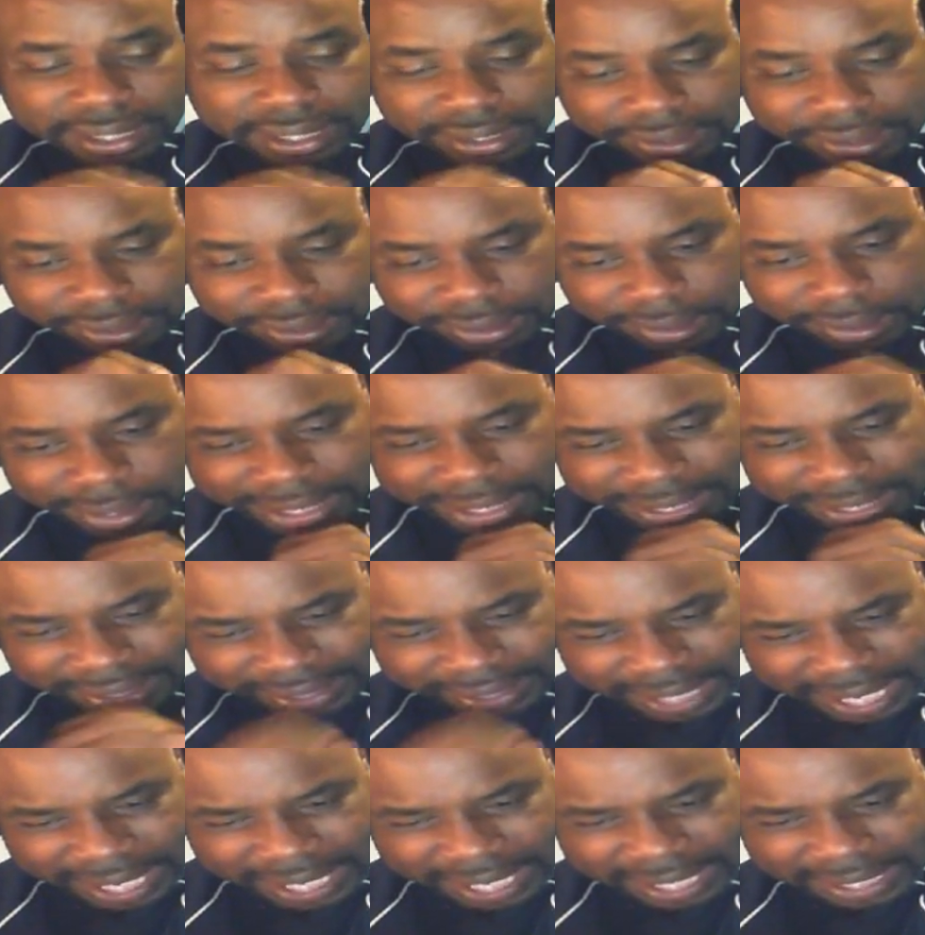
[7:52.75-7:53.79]
So he
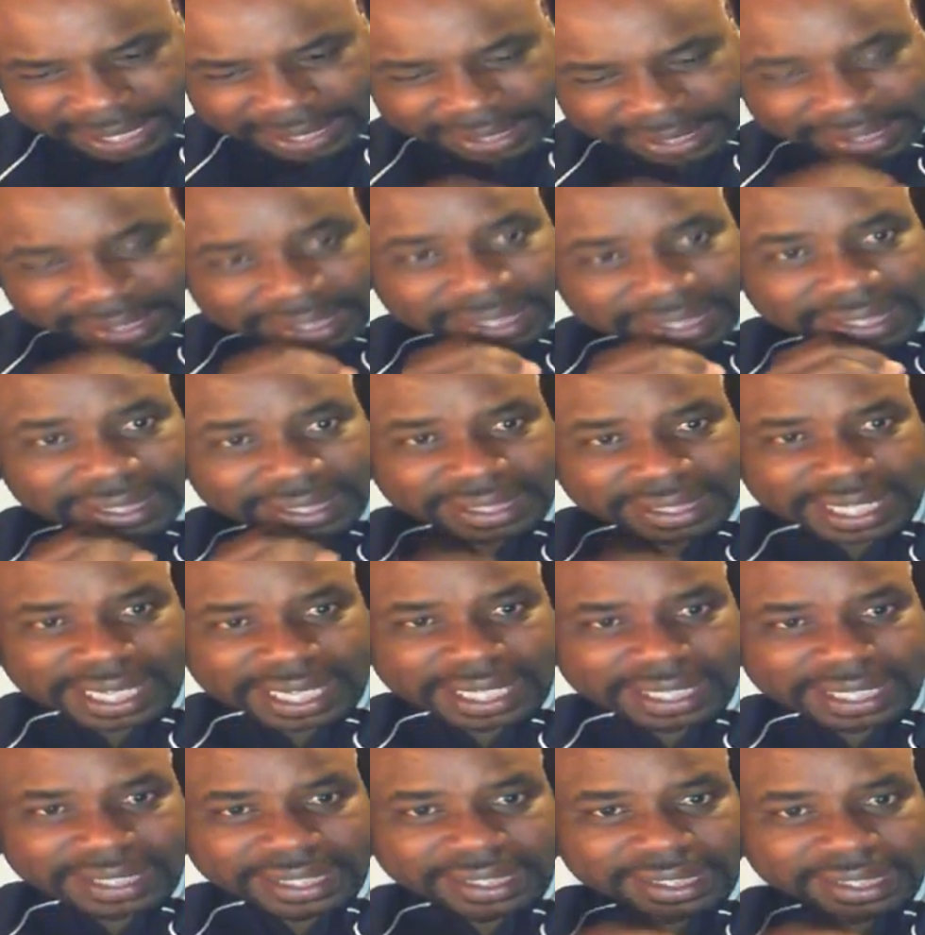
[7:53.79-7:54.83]
takes,
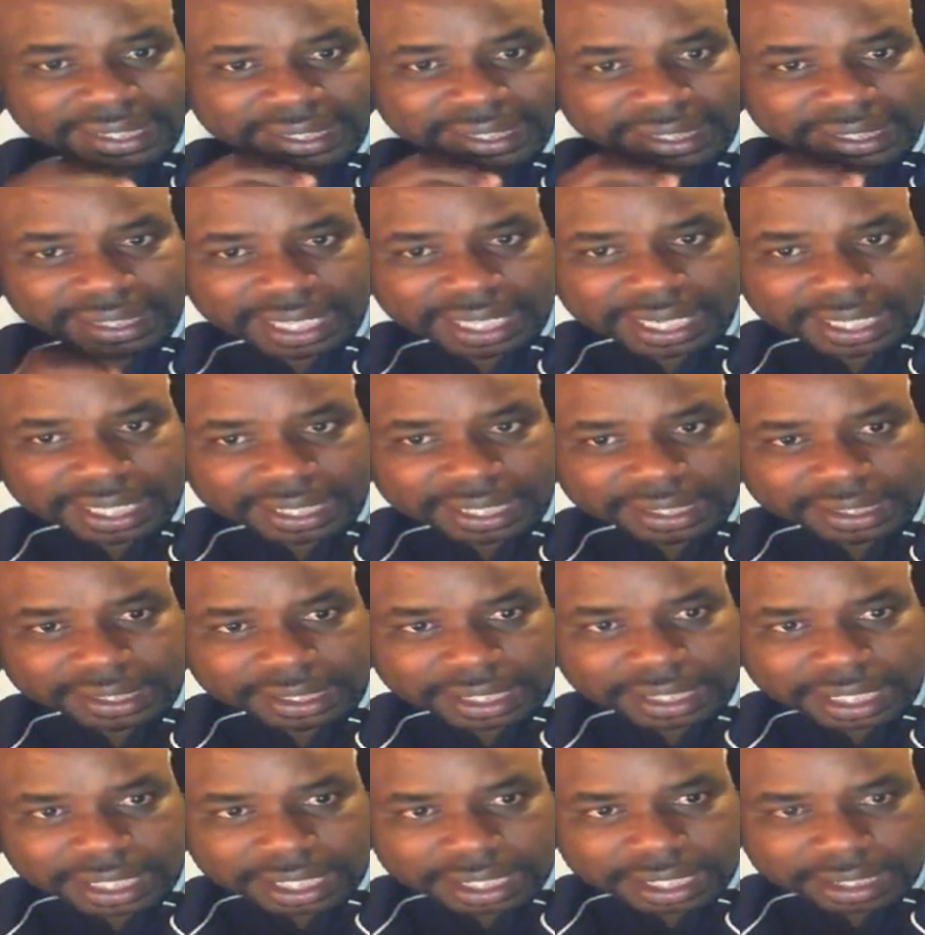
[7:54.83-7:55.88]
takes, takes.
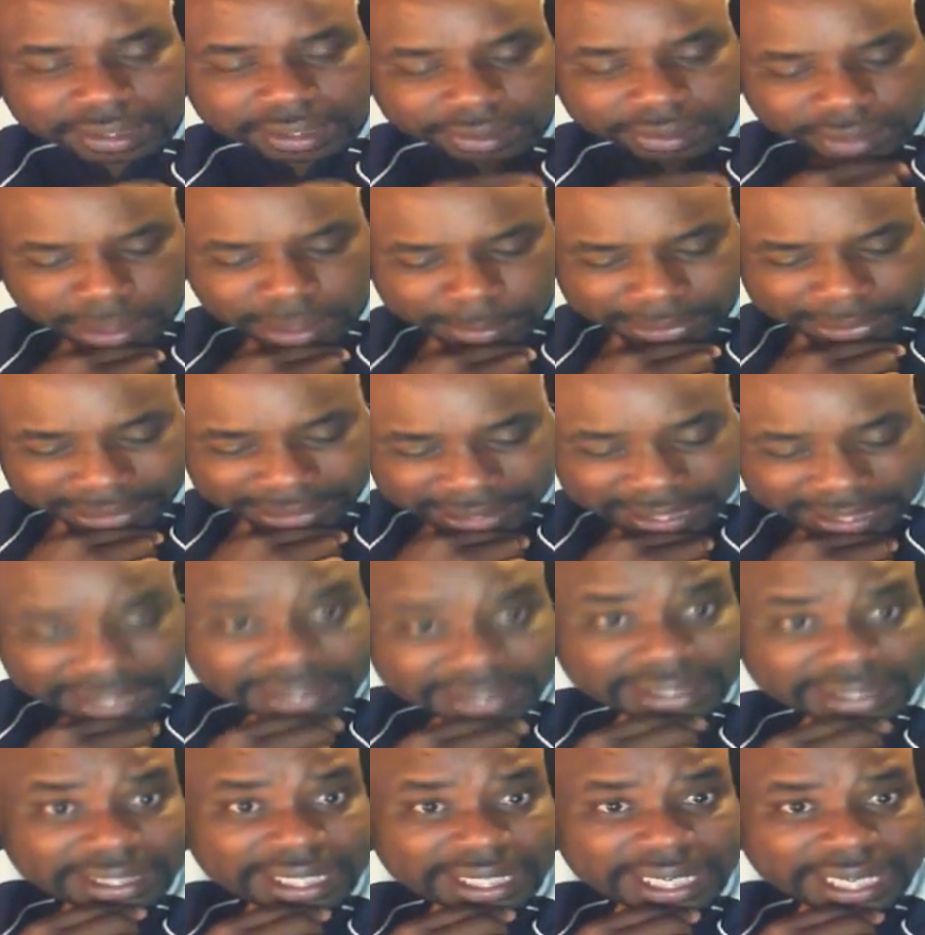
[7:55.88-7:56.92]
So I'm going to say
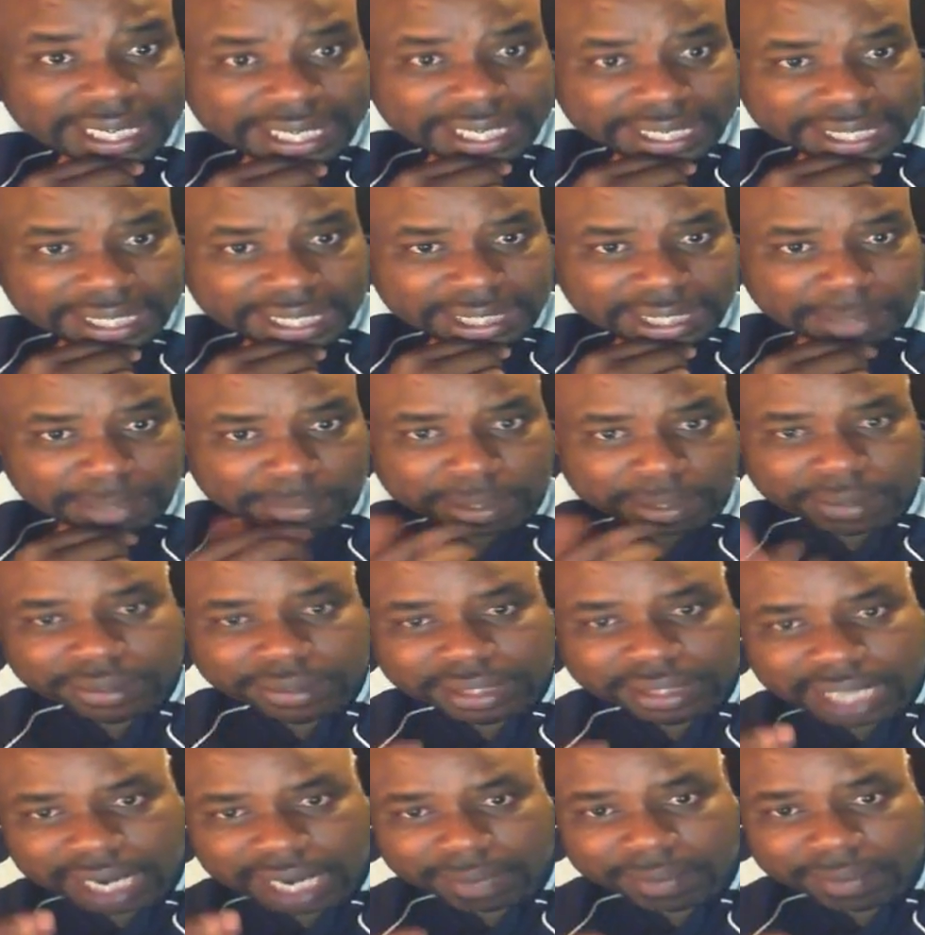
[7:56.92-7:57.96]
this again. Did the Most
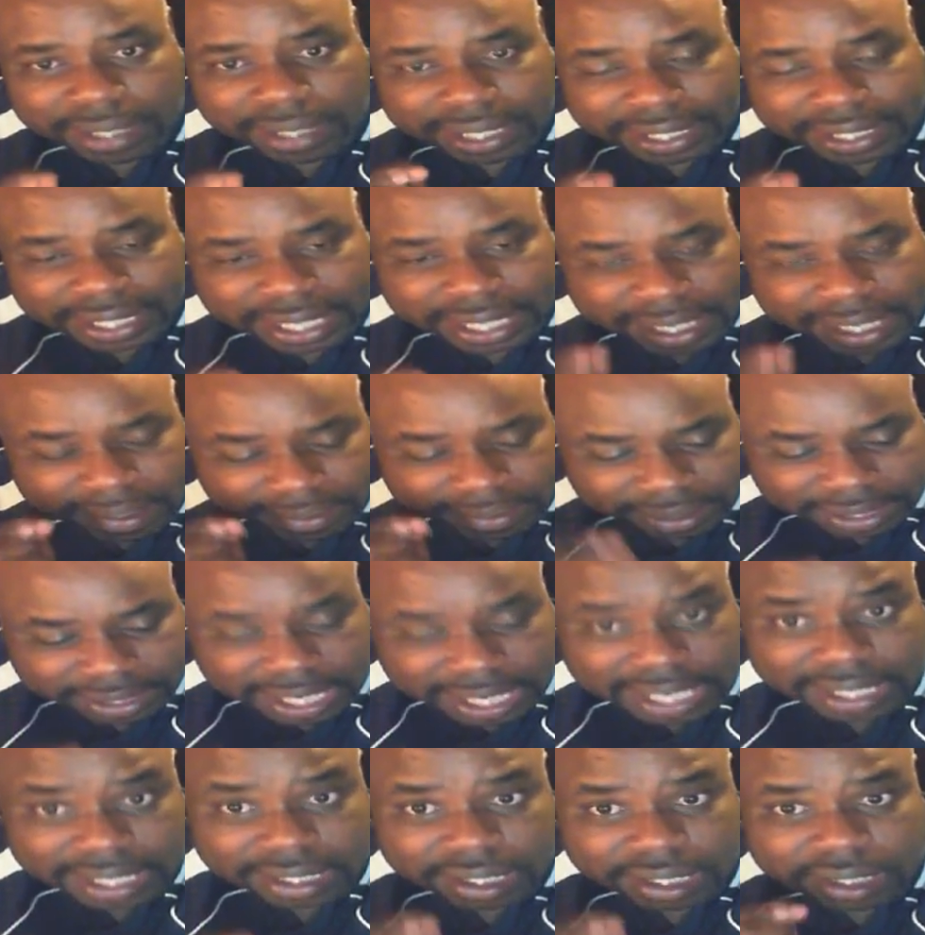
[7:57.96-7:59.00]
High really give
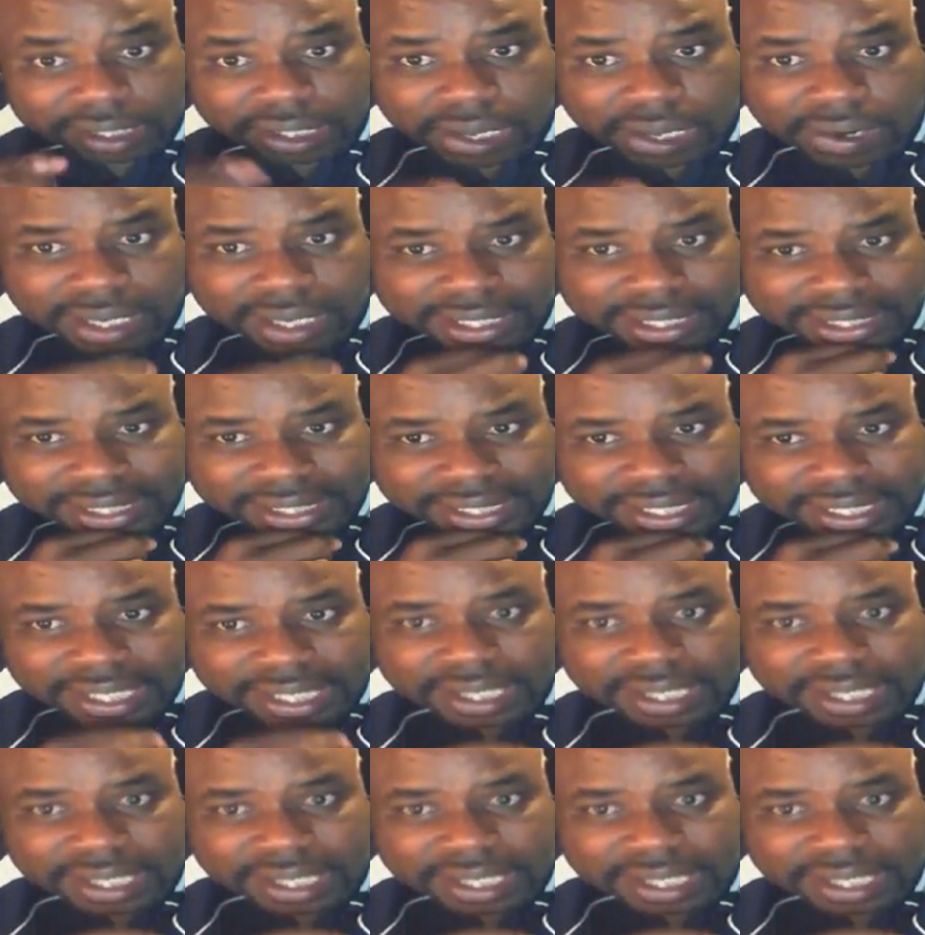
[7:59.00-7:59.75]
Satan authority,